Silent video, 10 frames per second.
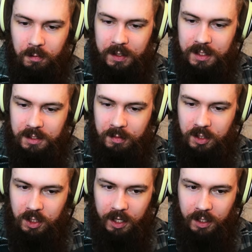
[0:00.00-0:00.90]
what needs to be
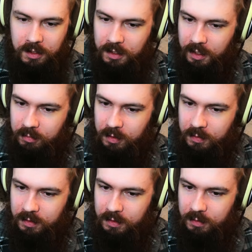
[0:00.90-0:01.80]
changed. I'm
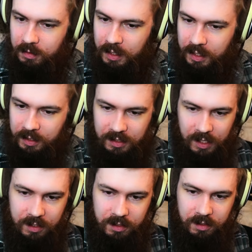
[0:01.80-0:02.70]
going to
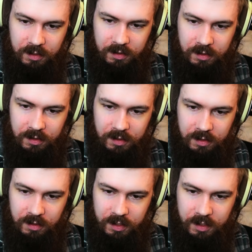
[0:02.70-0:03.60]
extend
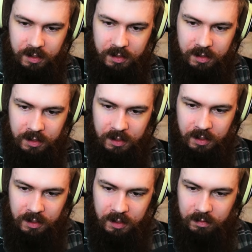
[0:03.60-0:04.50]
the
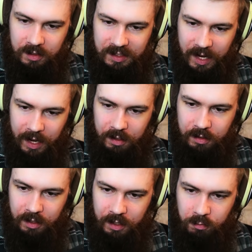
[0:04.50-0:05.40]

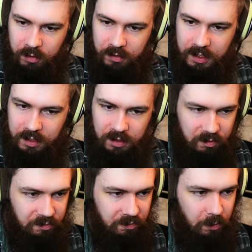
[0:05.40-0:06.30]
attack and release
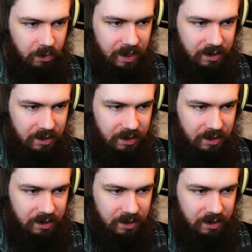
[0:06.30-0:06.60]
for that